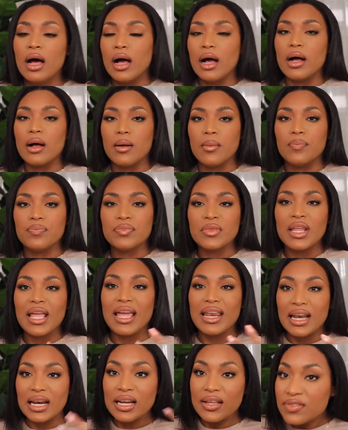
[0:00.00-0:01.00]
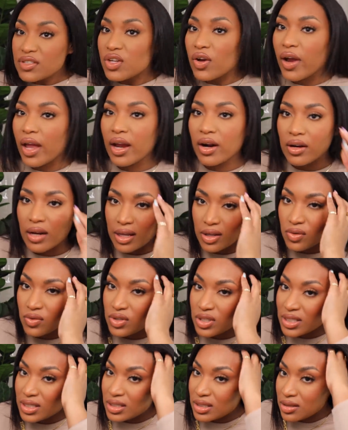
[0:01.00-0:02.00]
And it leaves your hair like
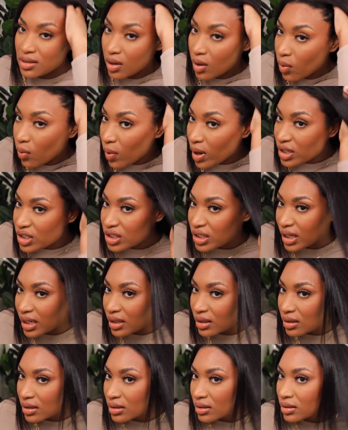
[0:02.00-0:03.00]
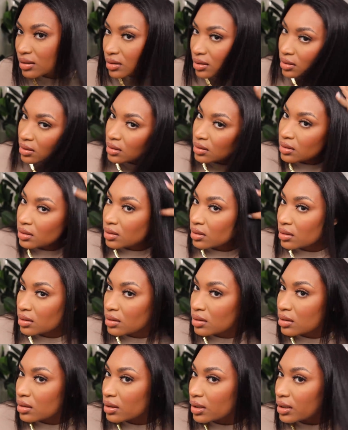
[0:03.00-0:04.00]
you just washed it.
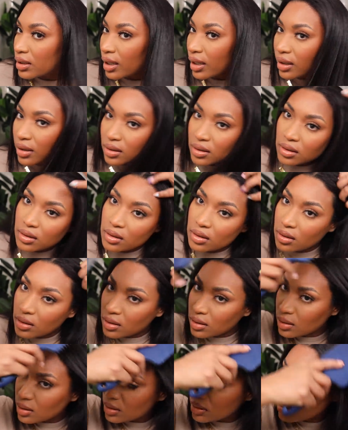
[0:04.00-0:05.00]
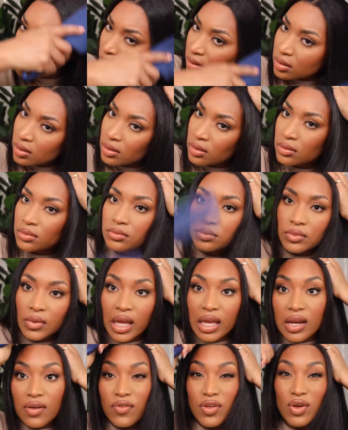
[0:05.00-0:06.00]
Look at that.
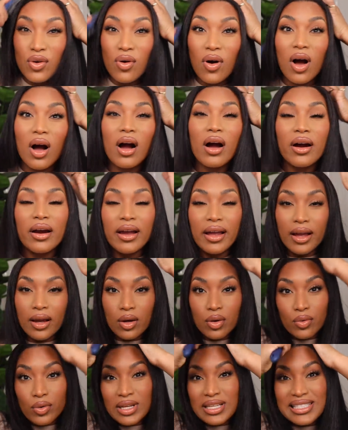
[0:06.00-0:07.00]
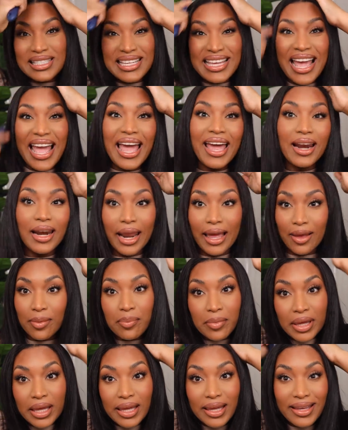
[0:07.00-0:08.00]
And if you are a greasy head
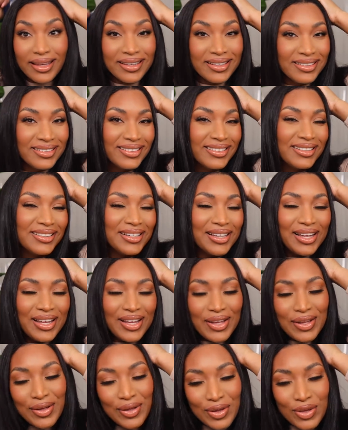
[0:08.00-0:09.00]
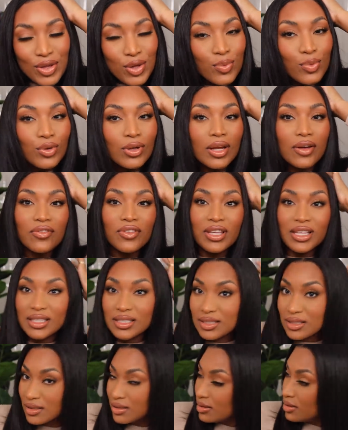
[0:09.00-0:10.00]
like me, you will love
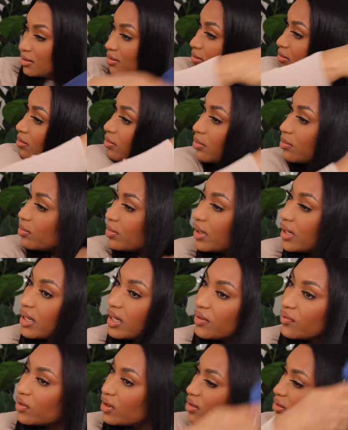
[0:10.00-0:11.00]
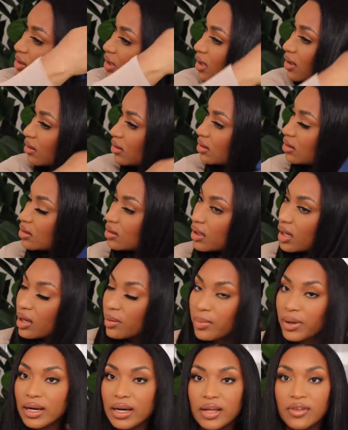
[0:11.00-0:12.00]
this. But if you can tell, look
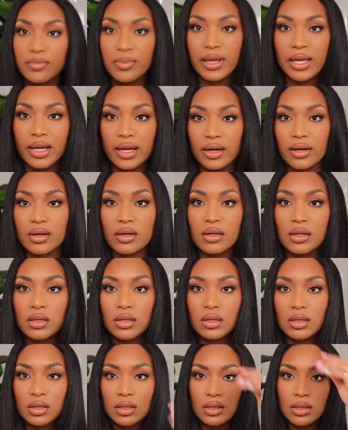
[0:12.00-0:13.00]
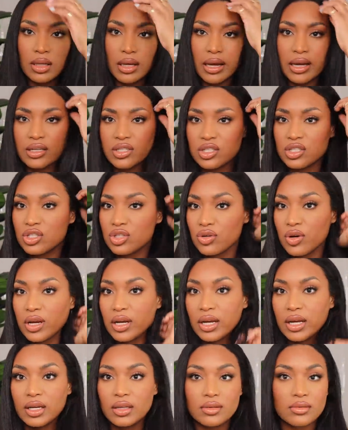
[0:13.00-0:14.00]
how I left my hair. Like I just
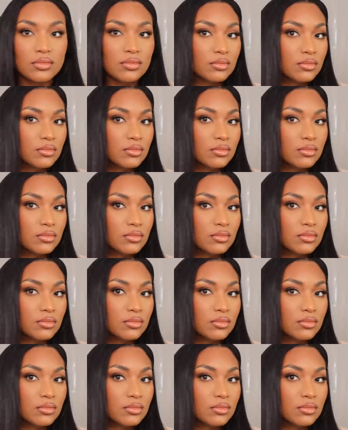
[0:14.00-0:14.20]
straightened it.